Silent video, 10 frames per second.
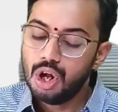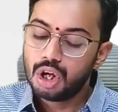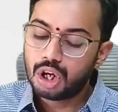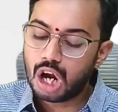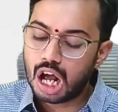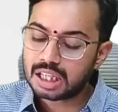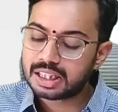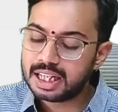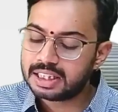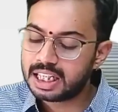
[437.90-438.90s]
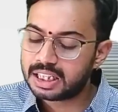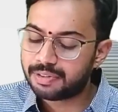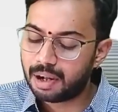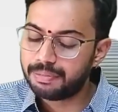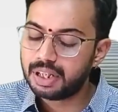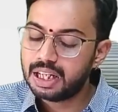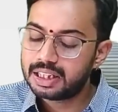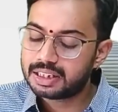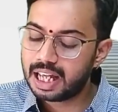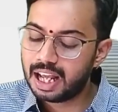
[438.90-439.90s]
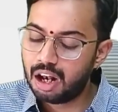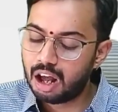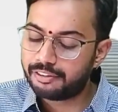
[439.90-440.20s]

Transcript: Gross receipts from sale of